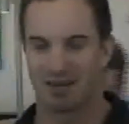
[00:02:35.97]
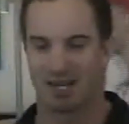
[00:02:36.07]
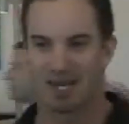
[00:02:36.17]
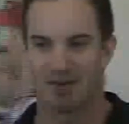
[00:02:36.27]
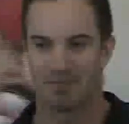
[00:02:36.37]

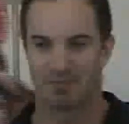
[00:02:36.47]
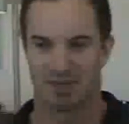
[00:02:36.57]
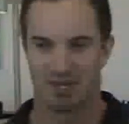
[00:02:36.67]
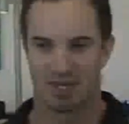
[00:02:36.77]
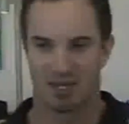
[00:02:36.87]
Um,
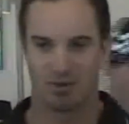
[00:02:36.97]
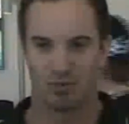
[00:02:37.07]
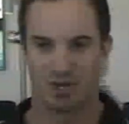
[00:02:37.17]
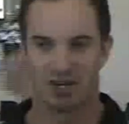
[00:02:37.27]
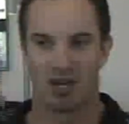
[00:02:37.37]

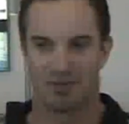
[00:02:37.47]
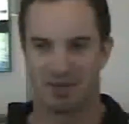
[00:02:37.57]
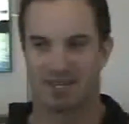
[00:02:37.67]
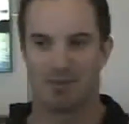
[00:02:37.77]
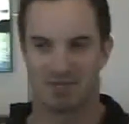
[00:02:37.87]
we know if he
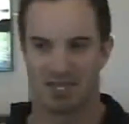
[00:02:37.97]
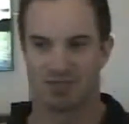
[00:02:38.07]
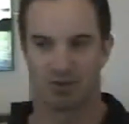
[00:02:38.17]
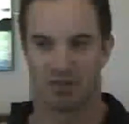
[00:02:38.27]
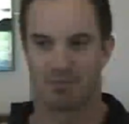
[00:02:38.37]
comes in
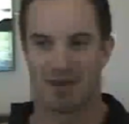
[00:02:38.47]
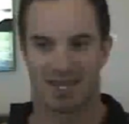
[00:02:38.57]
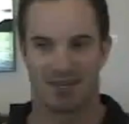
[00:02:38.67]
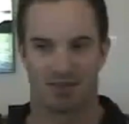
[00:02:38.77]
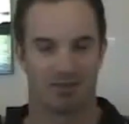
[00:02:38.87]
sort of the back
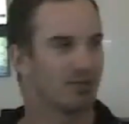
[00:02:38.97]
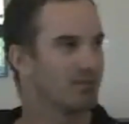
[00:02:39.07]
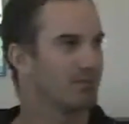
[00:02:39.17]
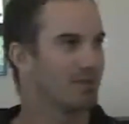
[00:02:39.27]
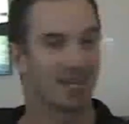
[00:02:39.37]
end of the
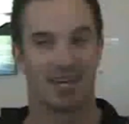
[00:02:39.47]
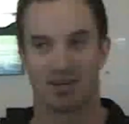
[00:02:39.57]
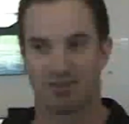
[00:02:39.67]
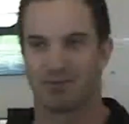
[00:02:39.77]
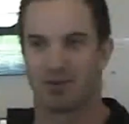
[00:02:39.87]
back end
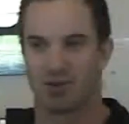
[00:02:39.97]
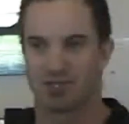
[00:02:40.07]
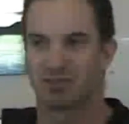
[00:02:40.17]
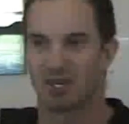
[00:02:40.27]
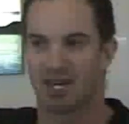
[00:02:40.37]
of the
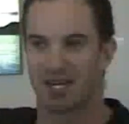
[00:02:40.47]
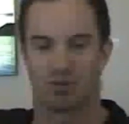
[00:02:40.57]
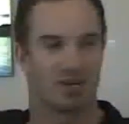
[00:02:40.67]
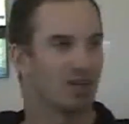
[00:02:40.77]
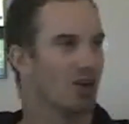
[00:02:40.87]
first uh,
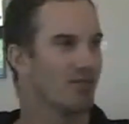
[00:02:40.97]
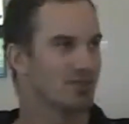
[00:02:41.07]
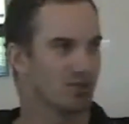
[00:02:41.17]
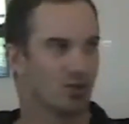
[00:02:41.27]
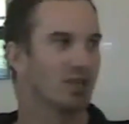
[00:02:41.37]
20 overs
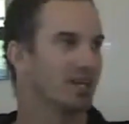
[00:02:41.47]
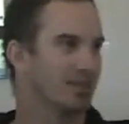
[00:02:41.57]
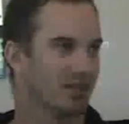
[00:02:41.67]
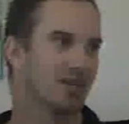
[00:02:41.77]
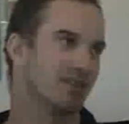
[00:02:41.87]
or early in
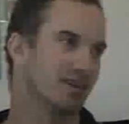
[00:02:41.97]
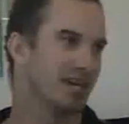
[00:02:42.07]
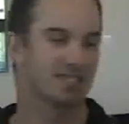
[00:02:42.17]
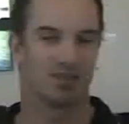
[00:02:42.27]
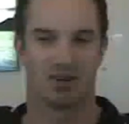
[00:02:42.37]
the in the
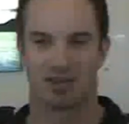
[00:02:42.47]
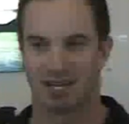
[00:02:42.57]
next lot,